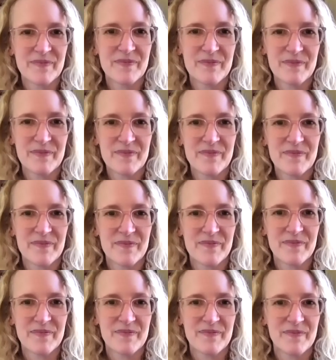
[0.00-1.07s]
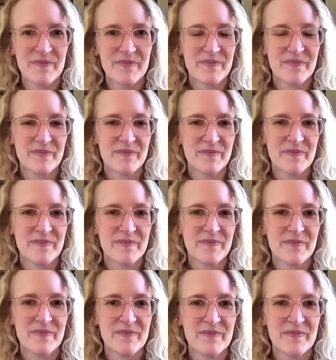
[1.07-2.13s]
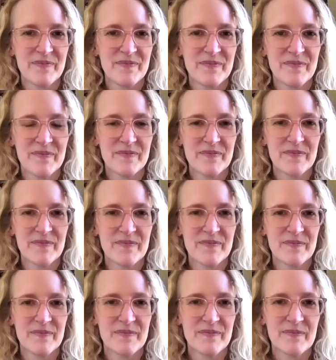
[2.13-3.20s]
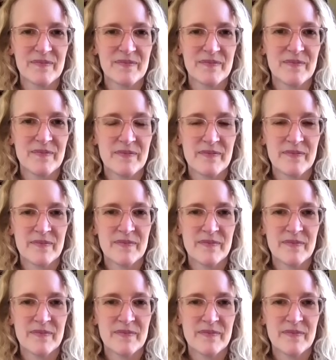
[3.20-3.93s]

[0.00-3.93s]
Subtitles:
The person shown says nothing.